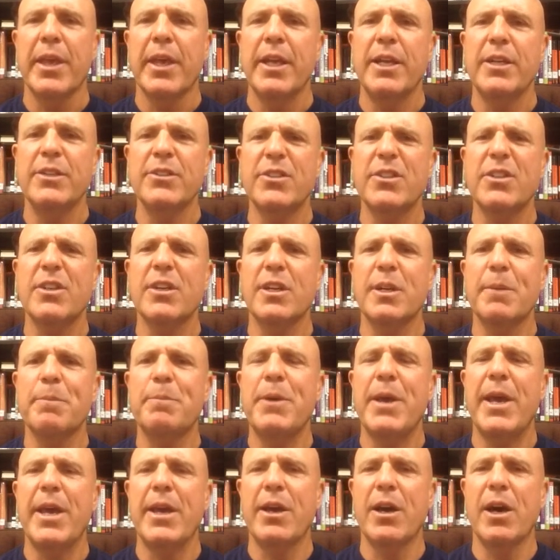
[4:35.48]
isn't going to
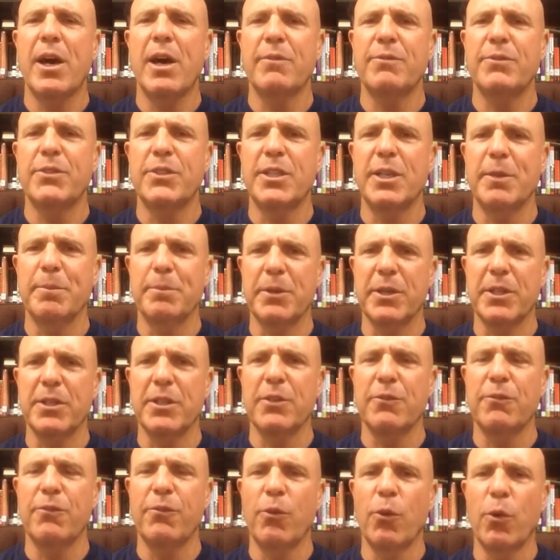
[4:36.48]
pay off
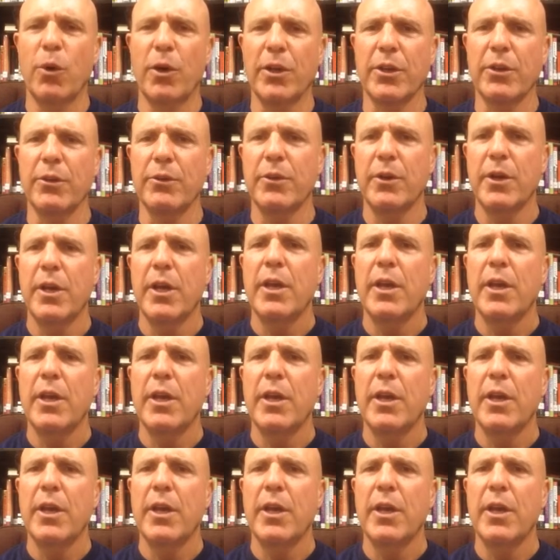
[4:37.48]
typically for you.